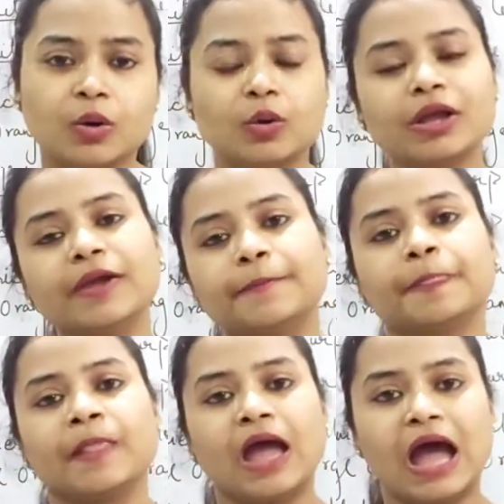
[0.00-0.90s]

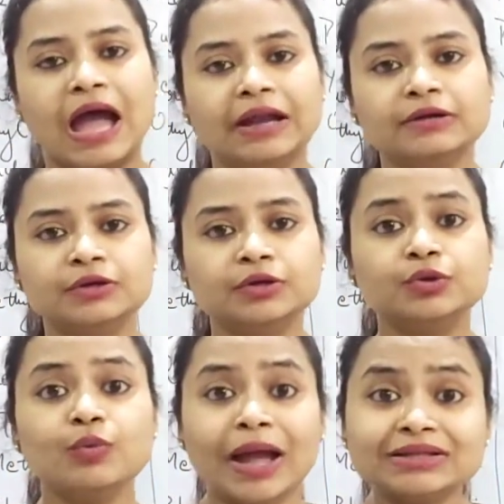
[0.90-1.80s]
Okay, and
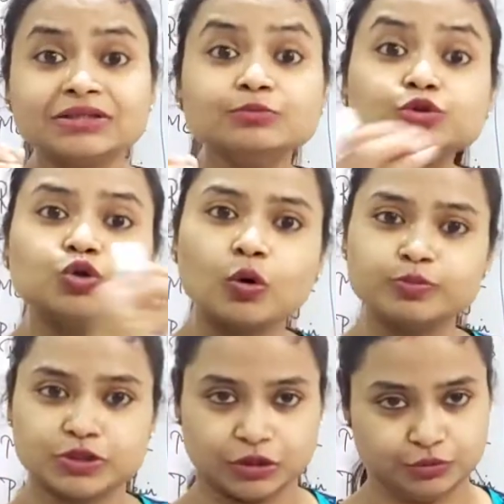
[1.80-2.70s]
you add some
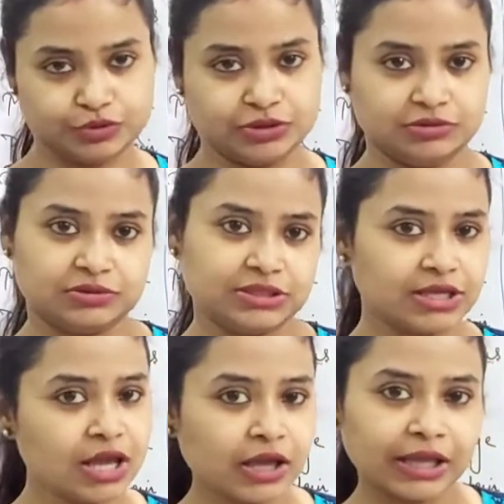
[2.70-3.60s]
soap solution,
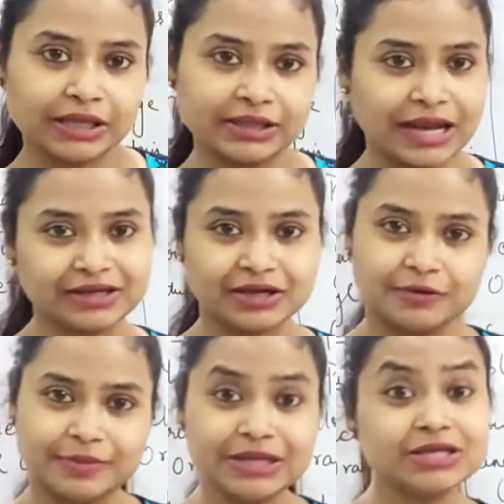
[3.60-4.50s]
okay, in that
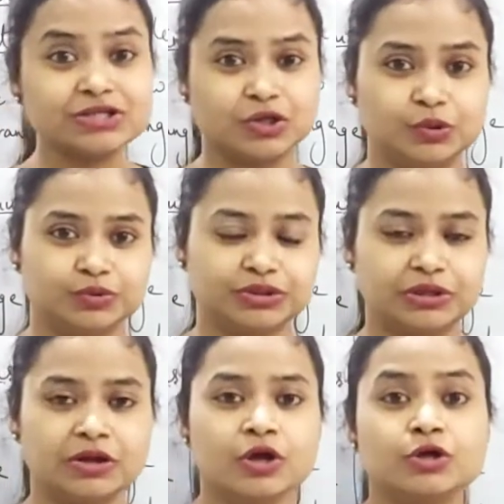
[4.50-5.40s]
turmeric
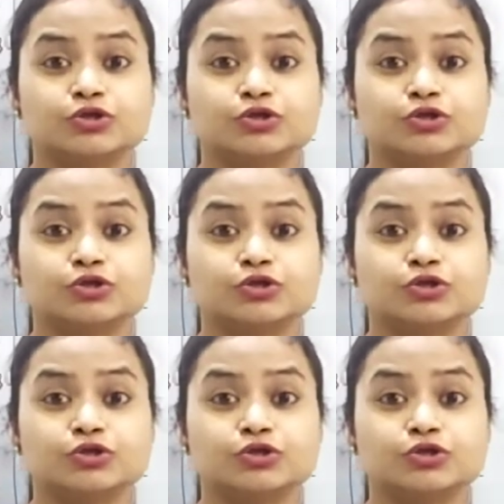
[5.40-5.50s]
solution.